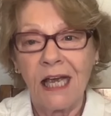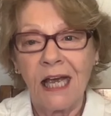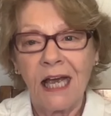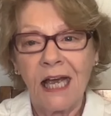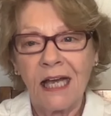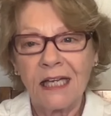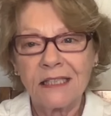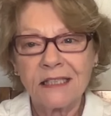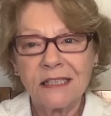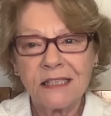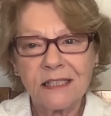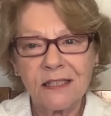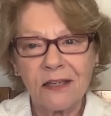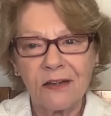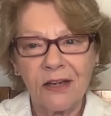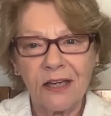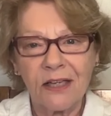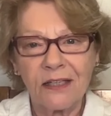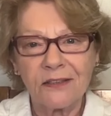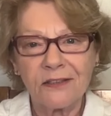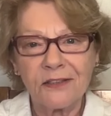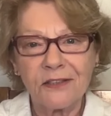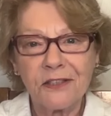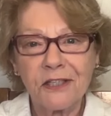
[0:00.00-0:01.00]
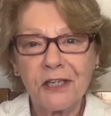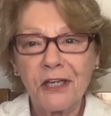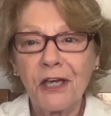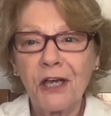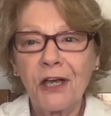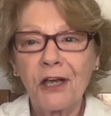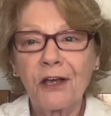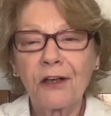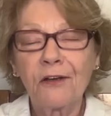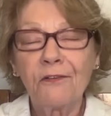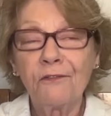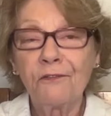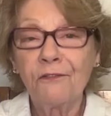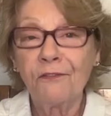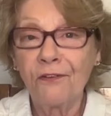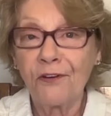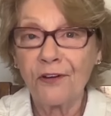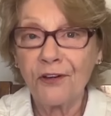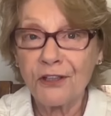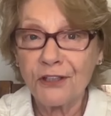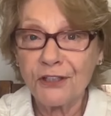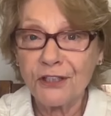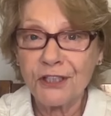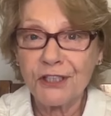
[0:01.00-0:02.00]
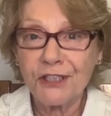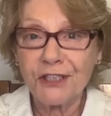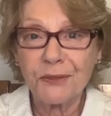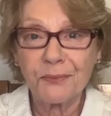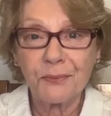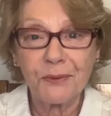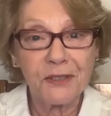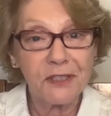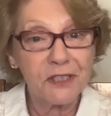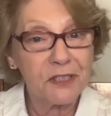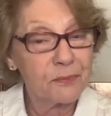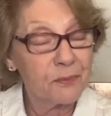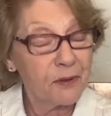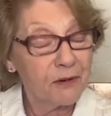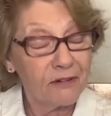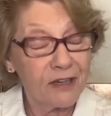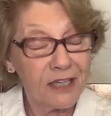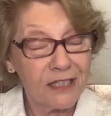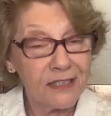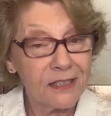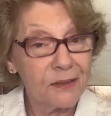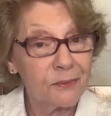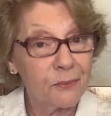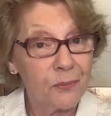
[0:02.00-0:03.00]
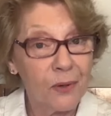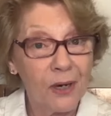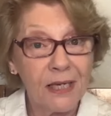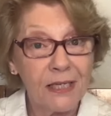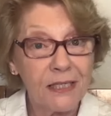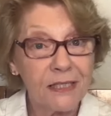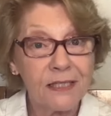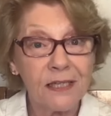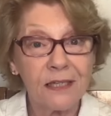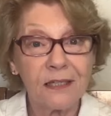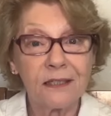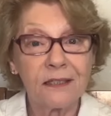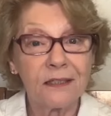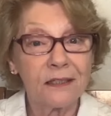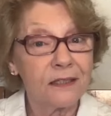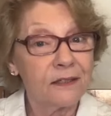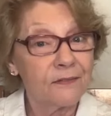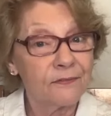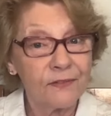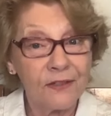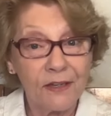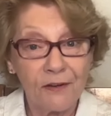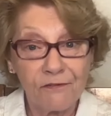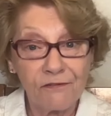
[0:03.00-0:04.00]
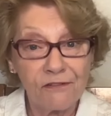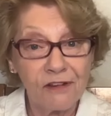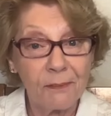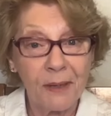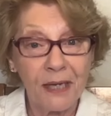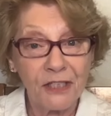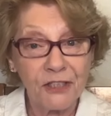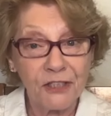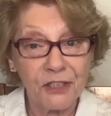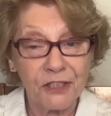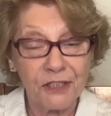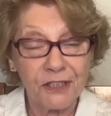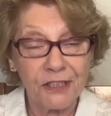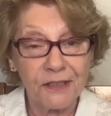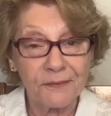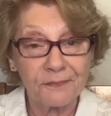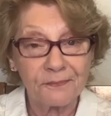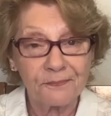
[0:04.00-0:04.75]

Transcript: and science converges with spirit in ways that you've never imagined.